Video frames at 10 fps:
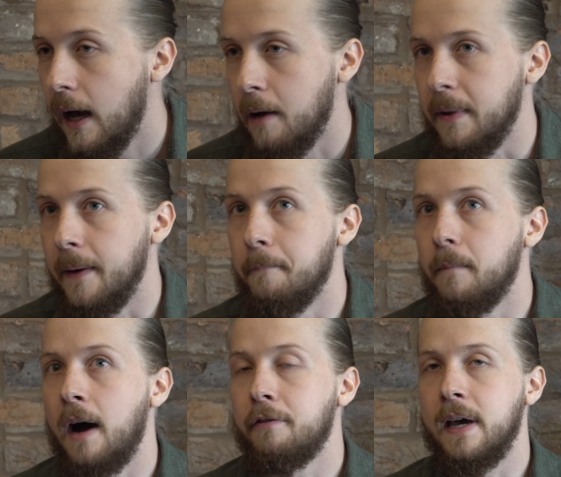I mean,
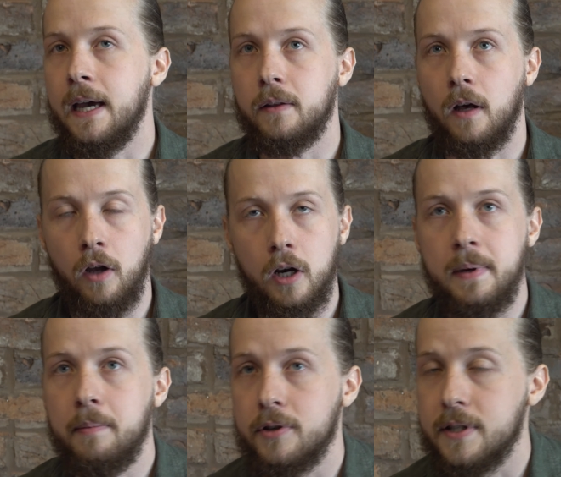I've heard a lot of
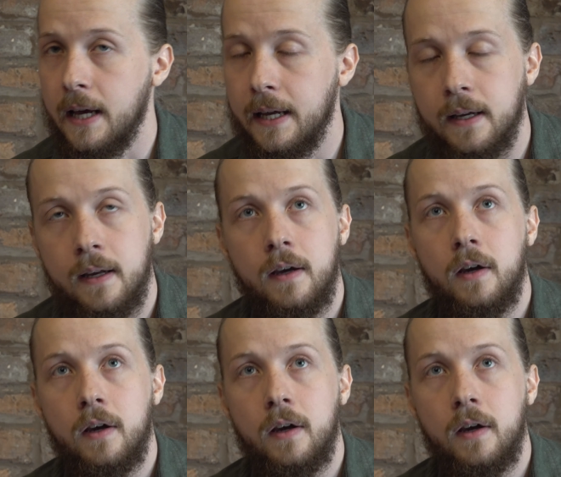people say,